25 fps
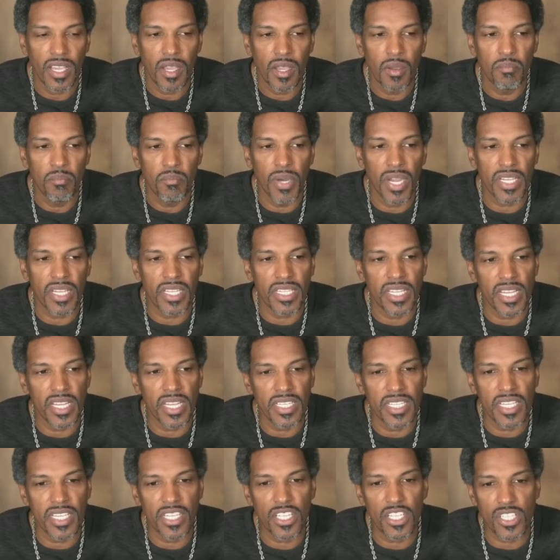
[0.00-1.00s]
But they
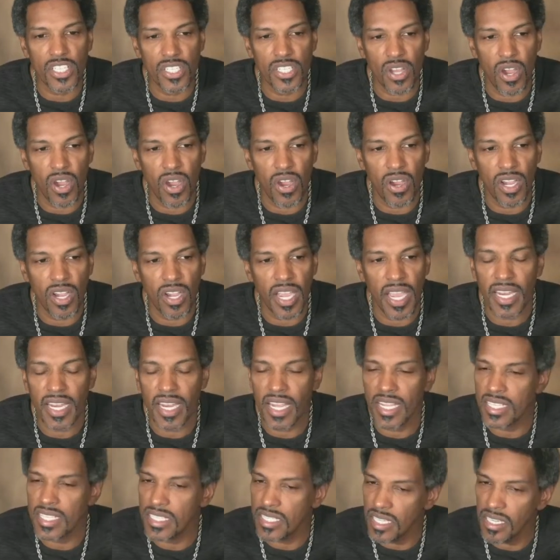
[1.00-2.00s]
did a song, and I
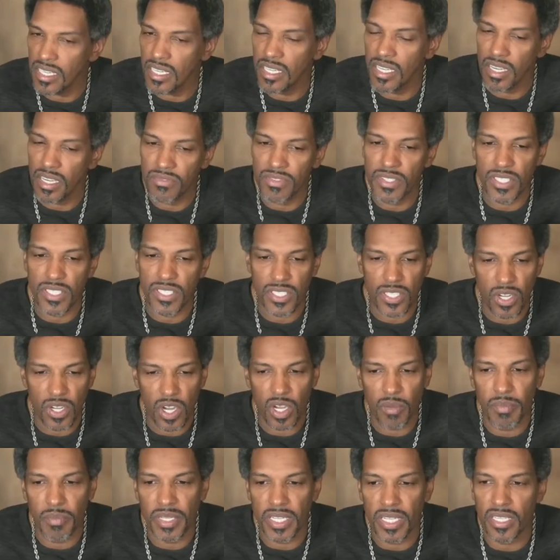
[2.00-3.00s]
still love the
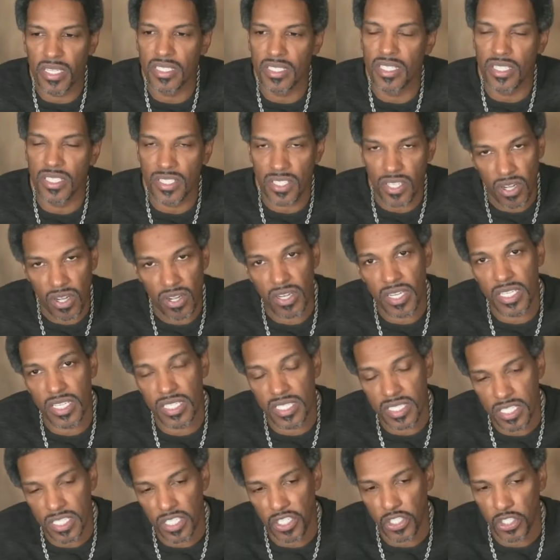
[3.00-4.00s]
song because the song is
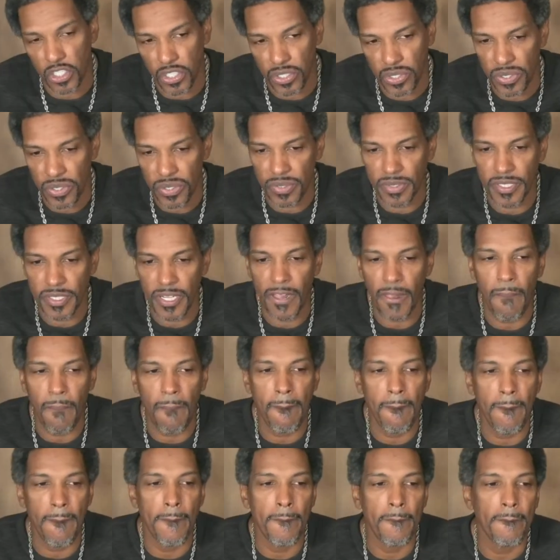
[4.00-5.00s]
still true.
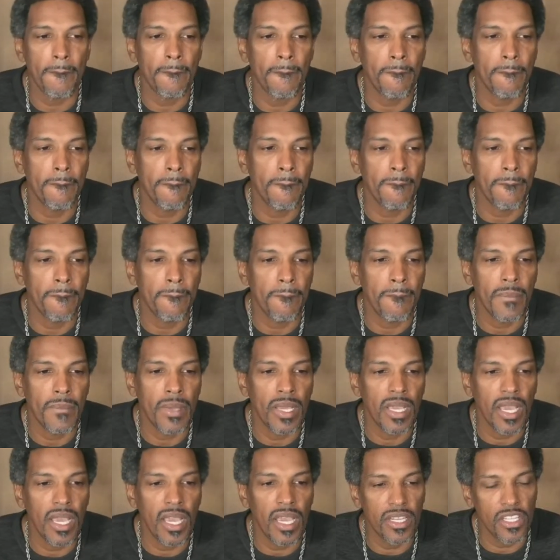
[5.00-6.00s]

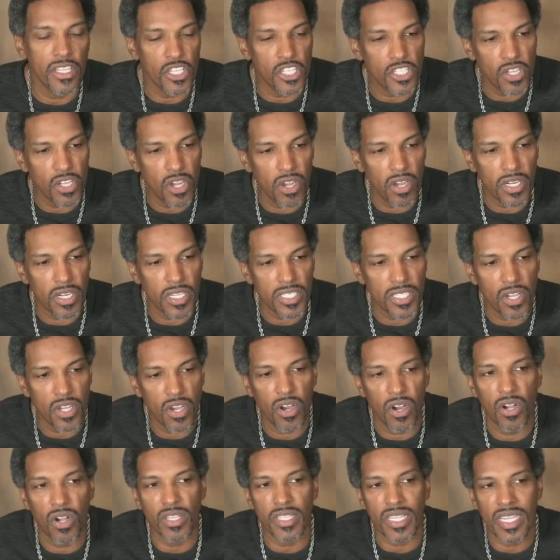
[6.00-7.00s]
And the song is
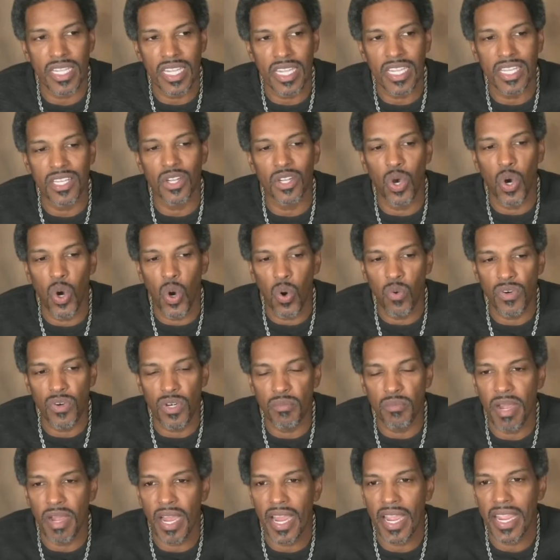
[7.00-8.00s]
called In Over
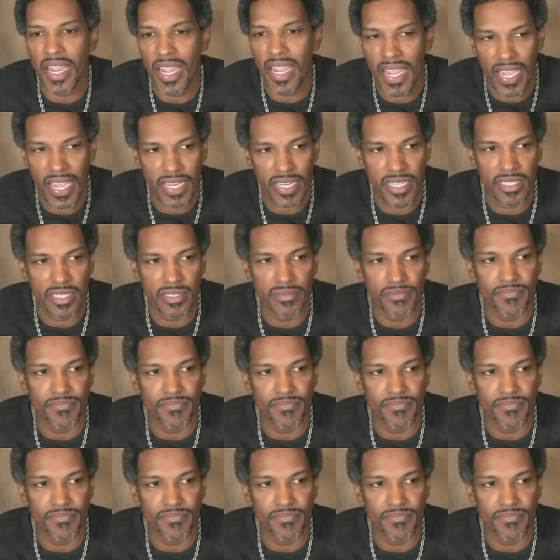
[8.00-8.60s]
My Head.